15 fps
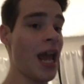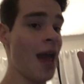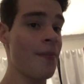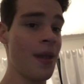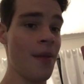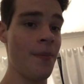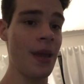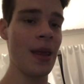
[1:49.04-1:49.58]
an
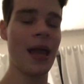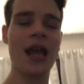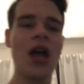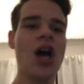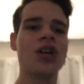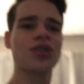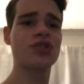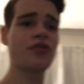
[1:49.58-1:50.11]
Airbnb, like
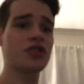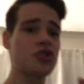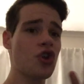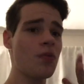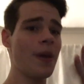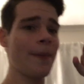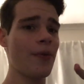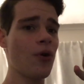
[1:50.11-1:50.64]
so it's for
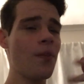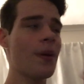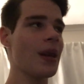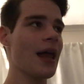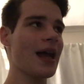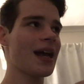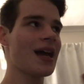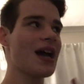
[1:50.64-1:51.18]
two people, but
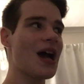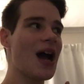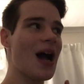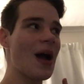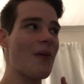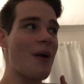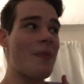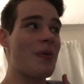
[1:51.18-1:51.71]
like
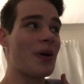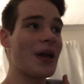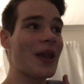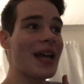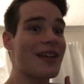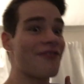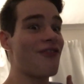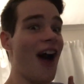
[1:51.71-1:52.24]
we're putting
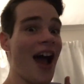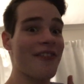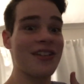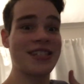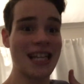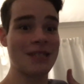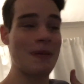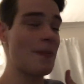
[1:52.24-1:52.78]
like five
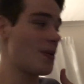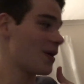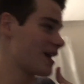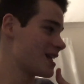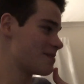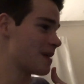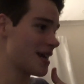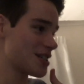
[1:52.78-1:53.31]
to six people in
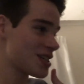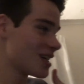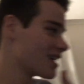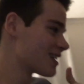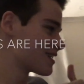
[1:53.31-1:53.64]
this bitch.